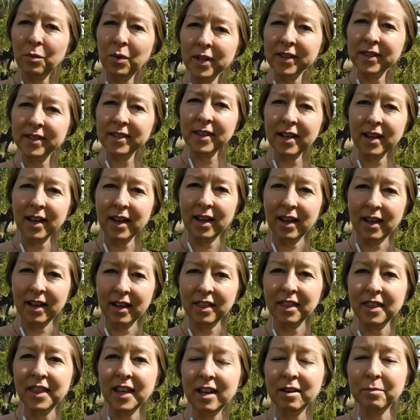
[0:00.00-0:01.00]
what's
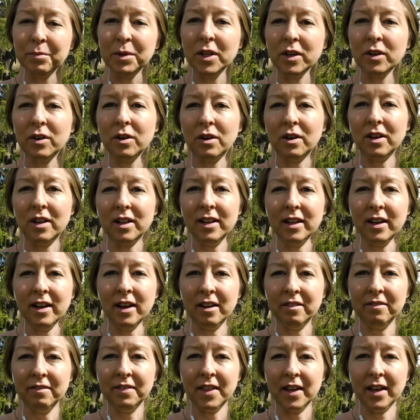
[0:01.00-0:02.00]
the theme and the goal
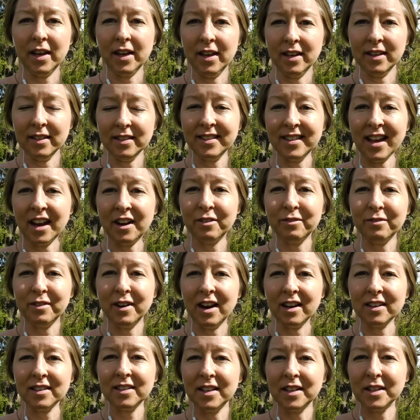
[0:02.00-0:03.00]
of the Center for
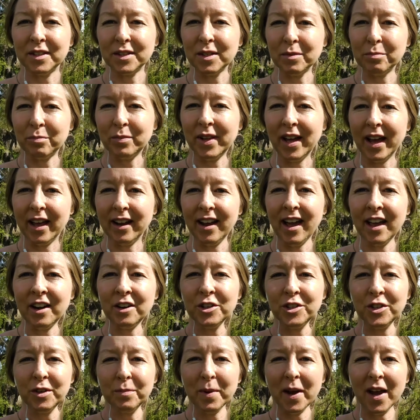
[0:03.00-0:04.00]
Excellence in Plant
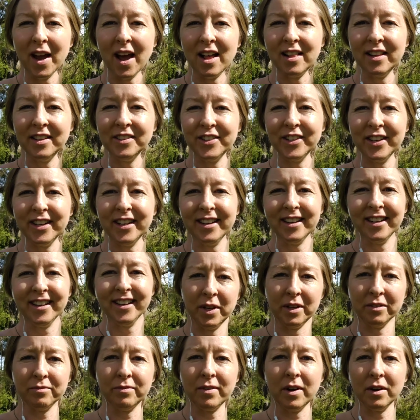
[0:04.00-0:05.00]
Energy Biology?
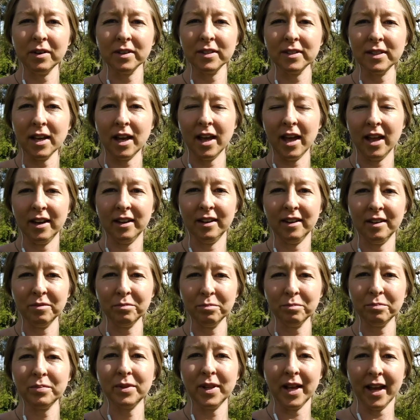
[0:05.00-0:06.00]
We focus on
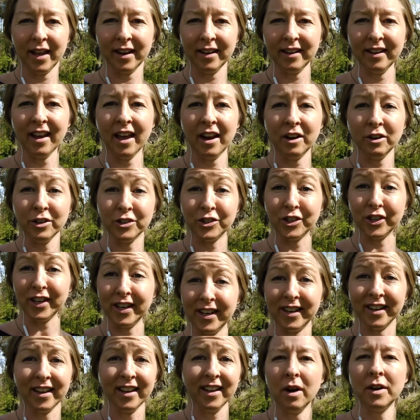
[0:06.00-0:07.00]
plant
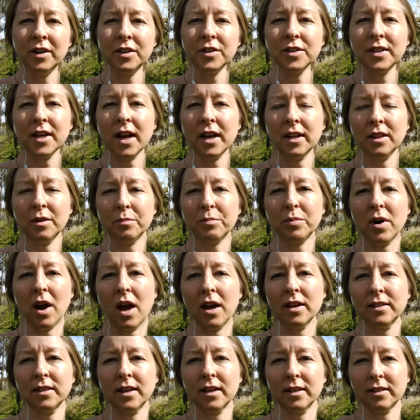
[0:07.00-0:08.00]
energy, understanding the
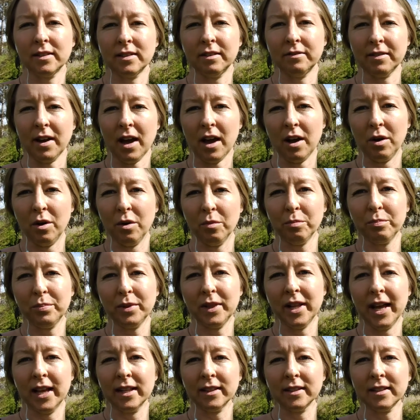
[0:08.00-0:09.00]
process of how
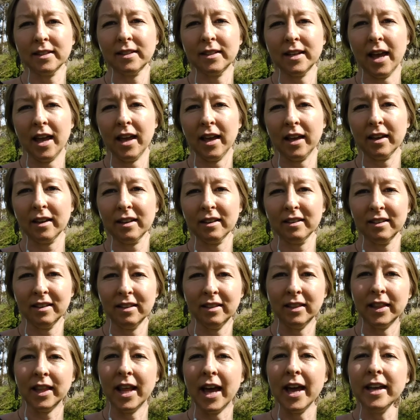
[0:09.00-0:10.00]
plants take
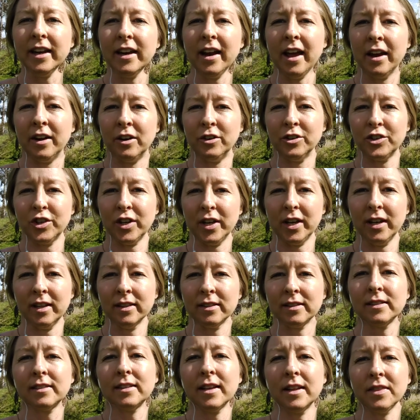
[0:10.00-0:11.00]
light energy
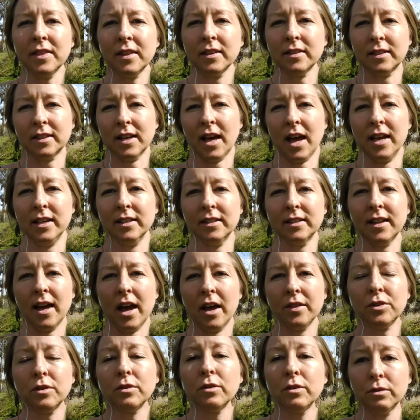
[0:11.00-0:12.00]
and synthesize
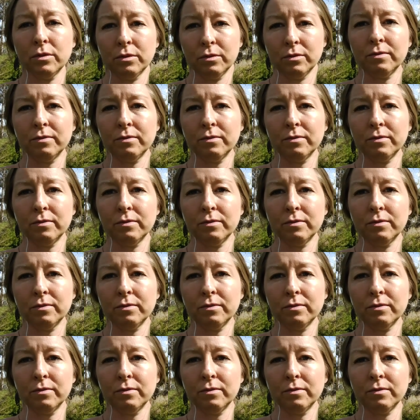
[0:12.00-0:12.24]
that through